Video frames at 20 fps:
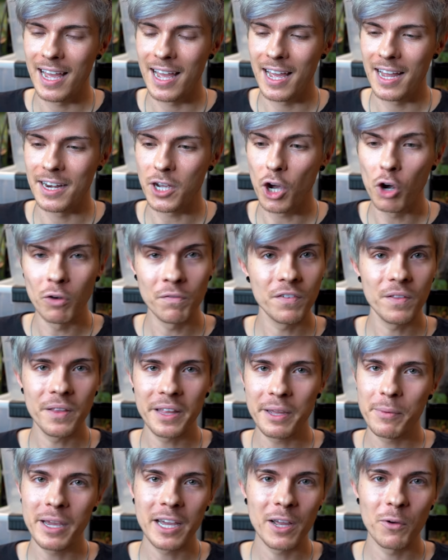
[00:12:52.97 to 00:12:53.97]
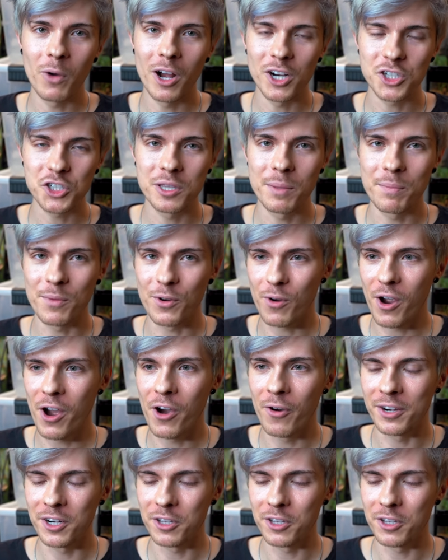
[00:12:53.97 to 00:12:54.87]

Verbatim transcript: and hopefully we can watch them grow,